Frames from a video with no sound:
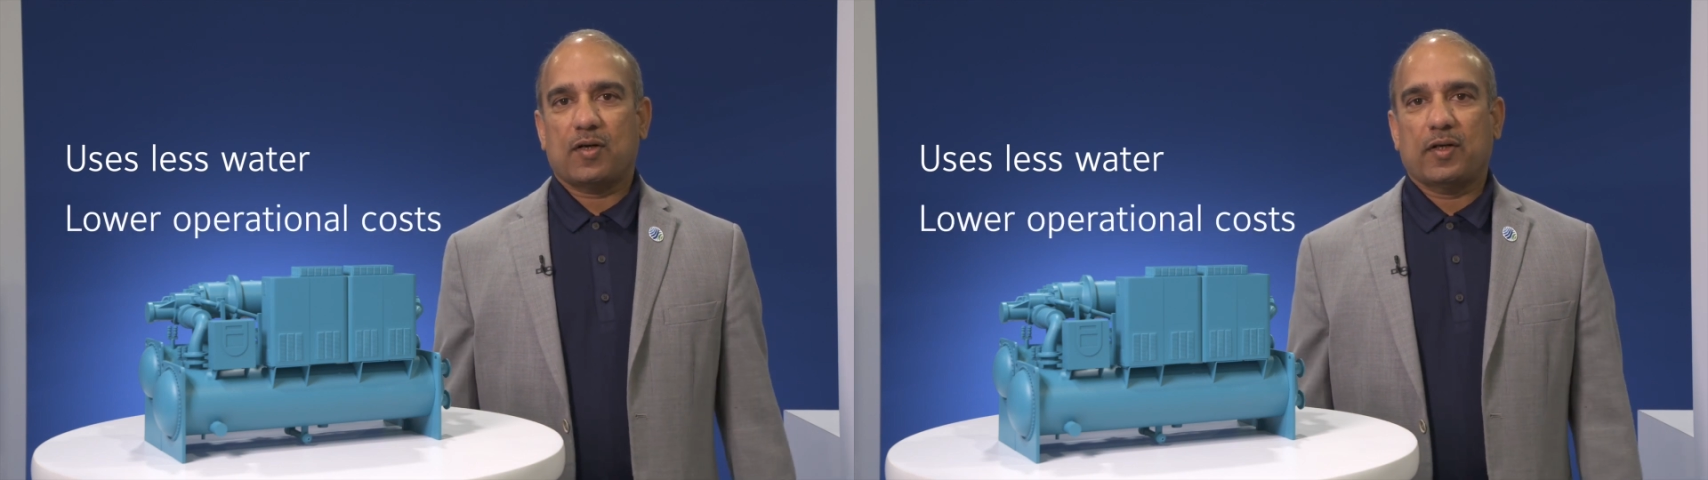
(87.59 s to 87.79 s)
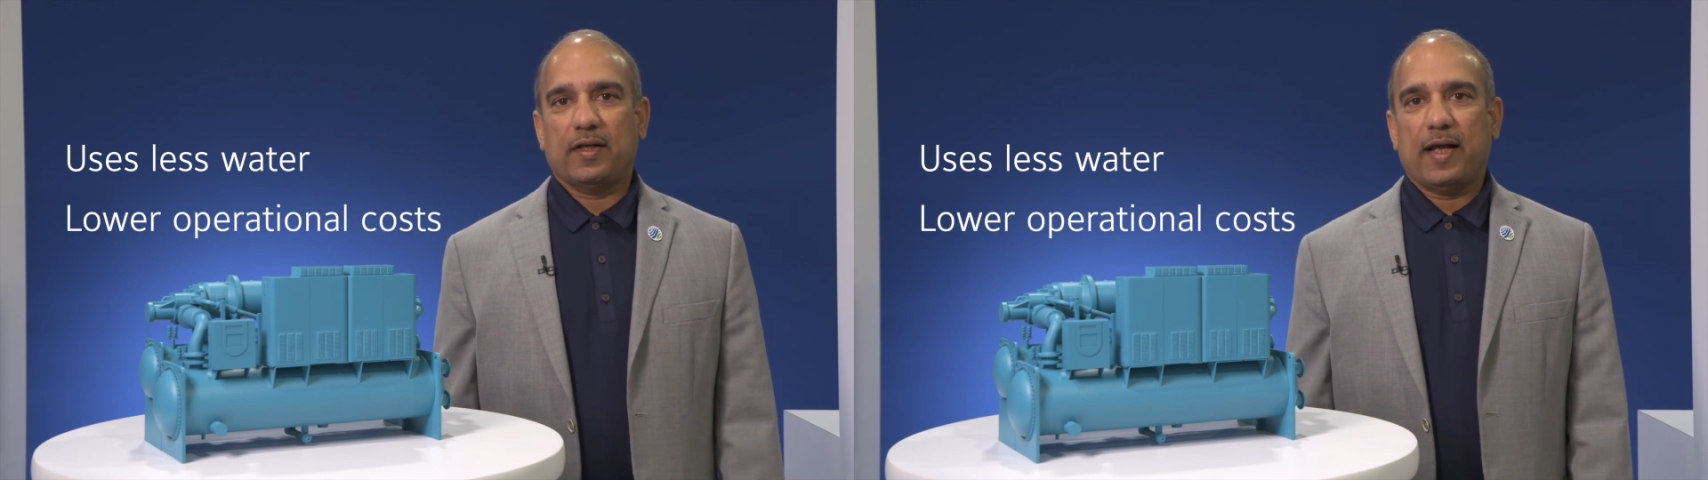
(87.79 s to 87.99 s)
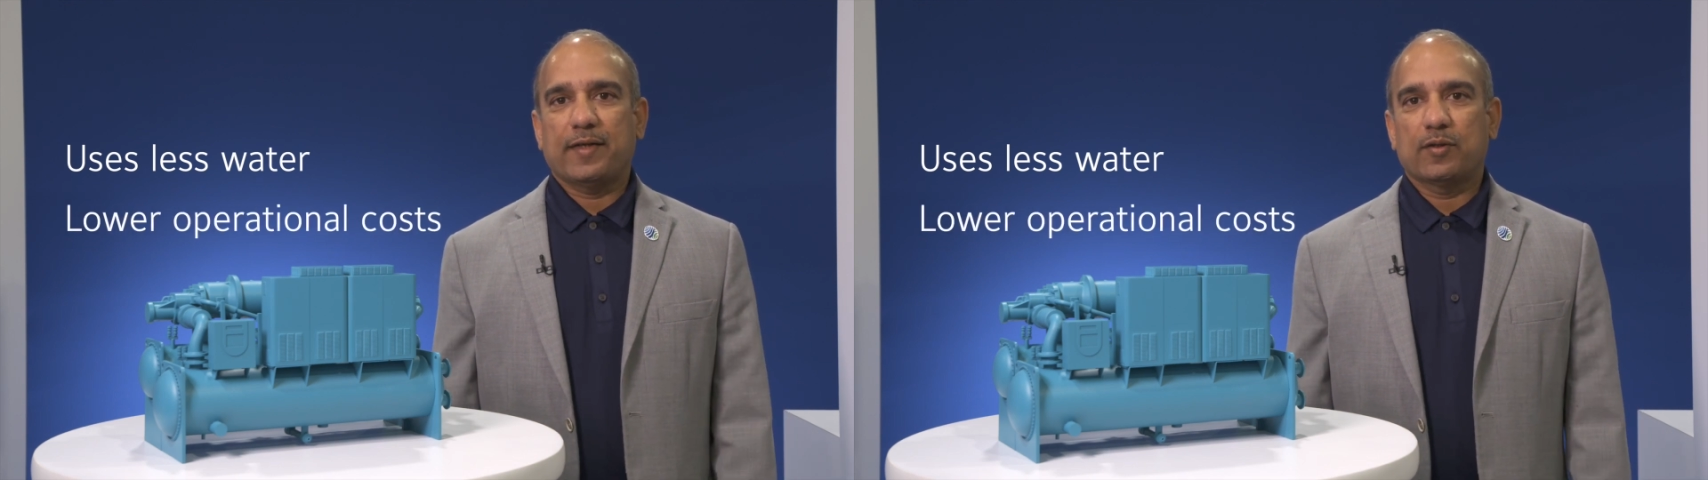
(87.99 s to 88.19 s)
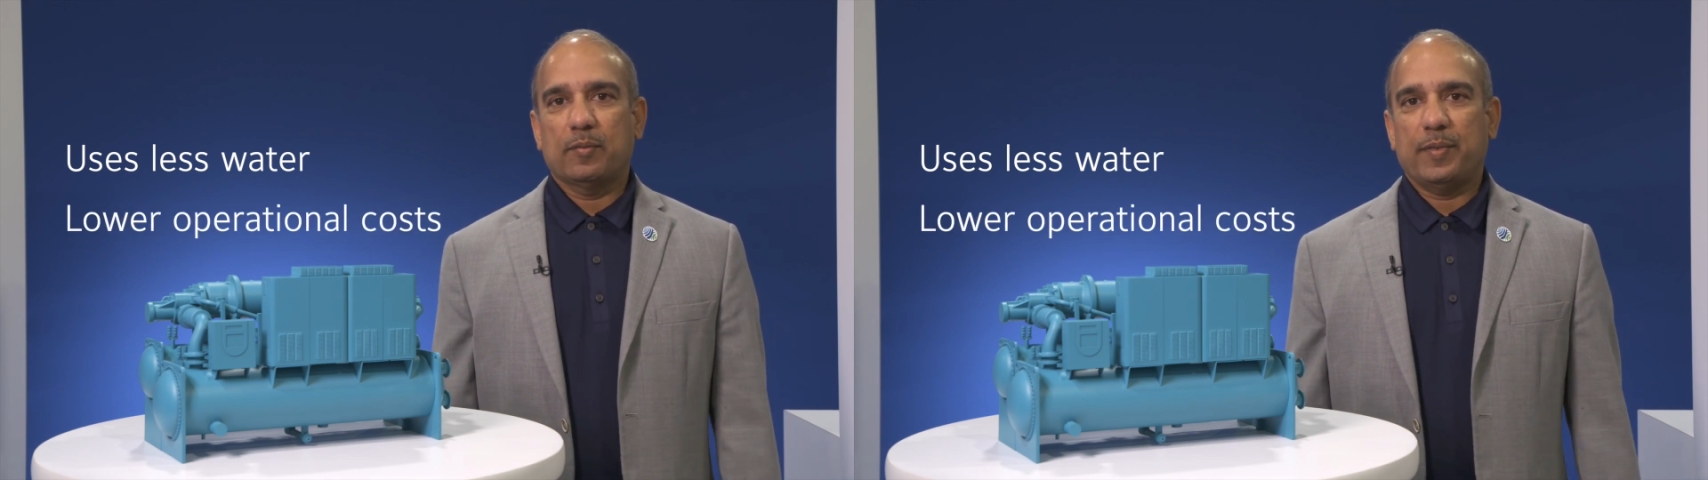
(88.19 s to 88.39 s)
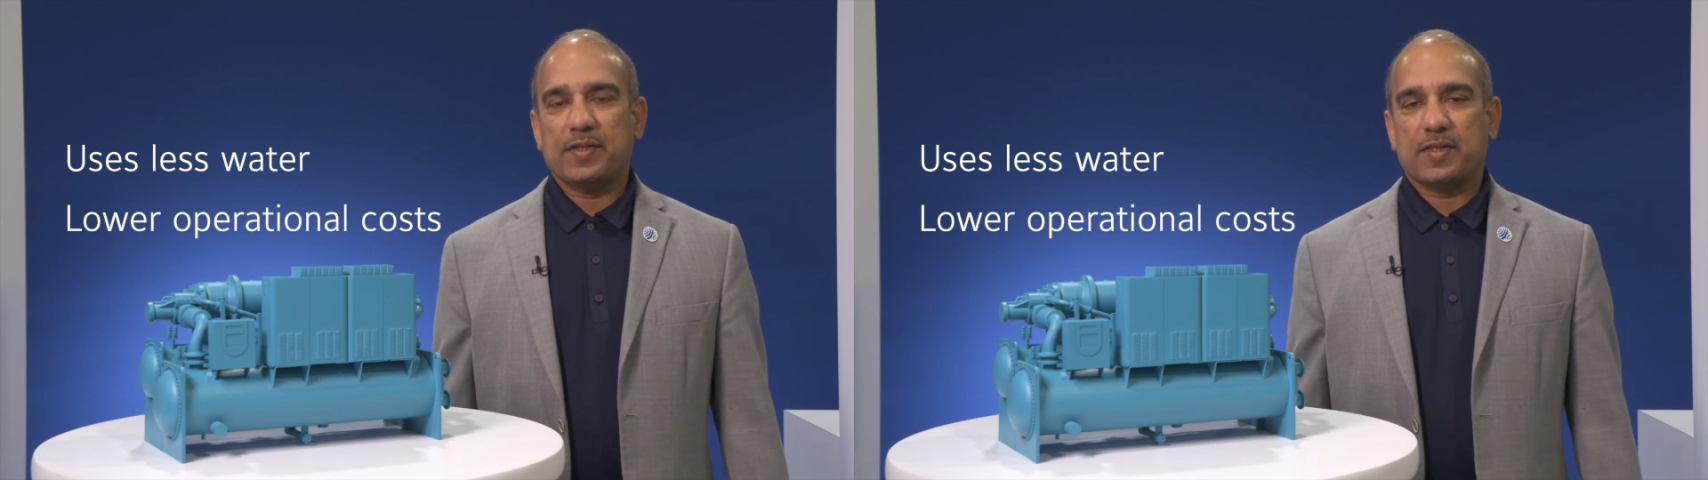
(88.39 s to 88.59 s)
on an annual
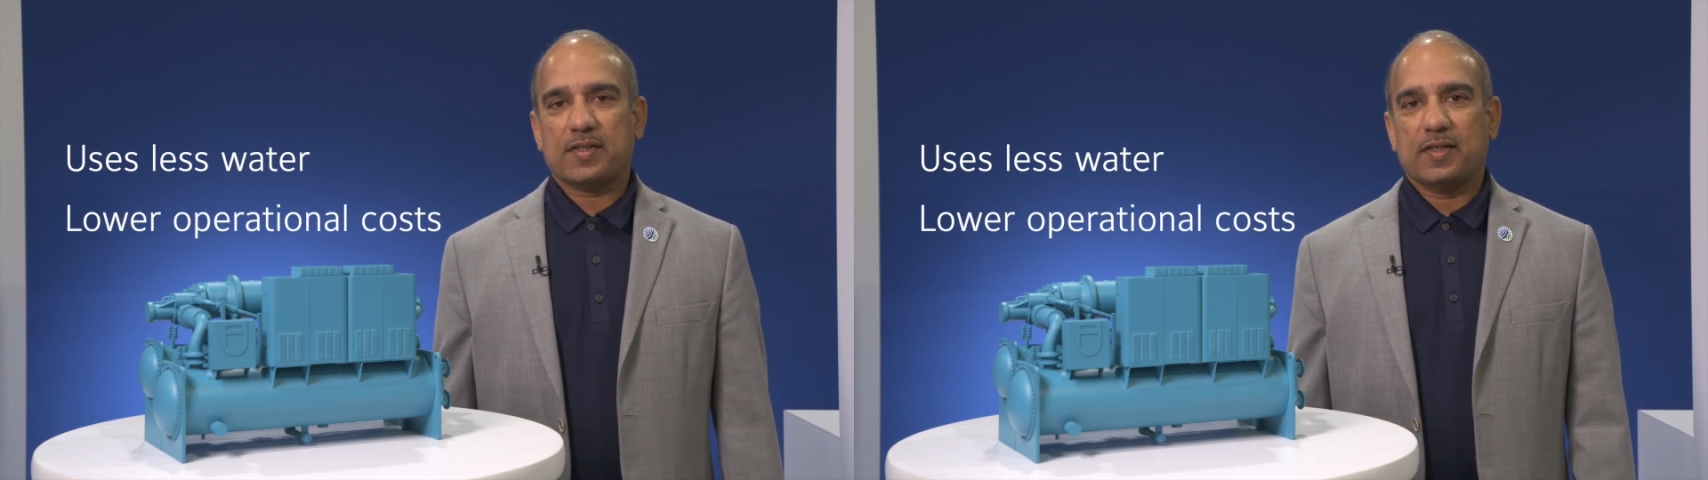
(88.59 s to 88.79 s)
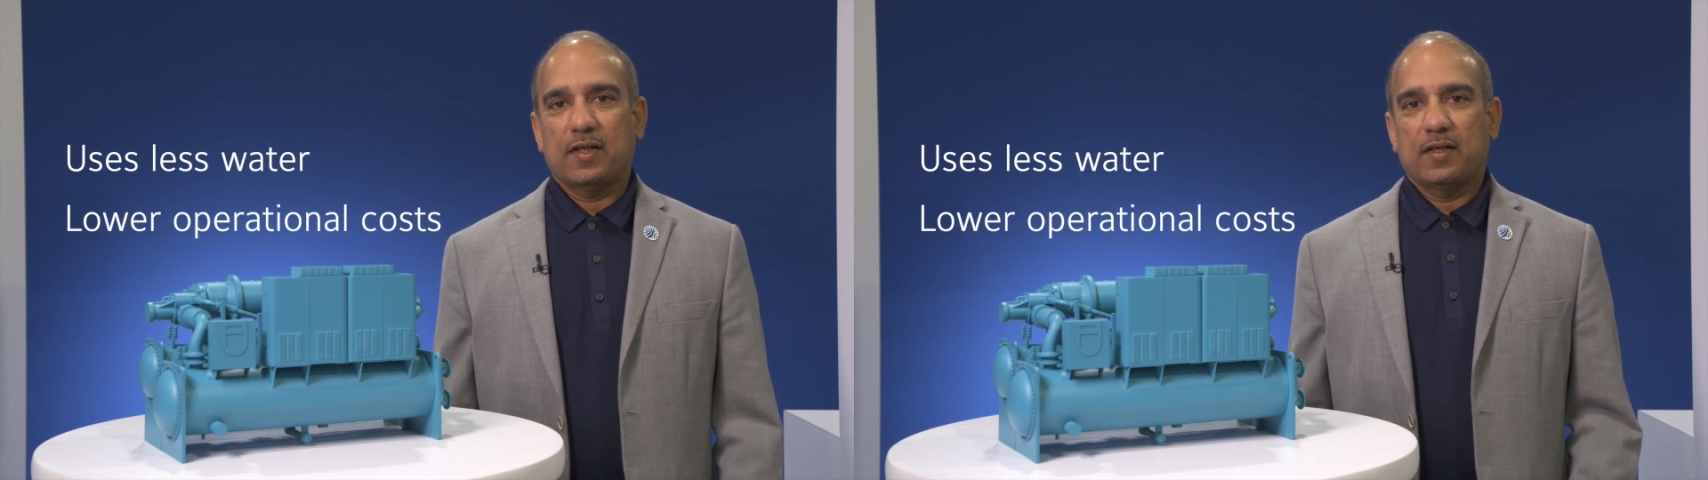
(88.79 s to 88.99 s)
basis,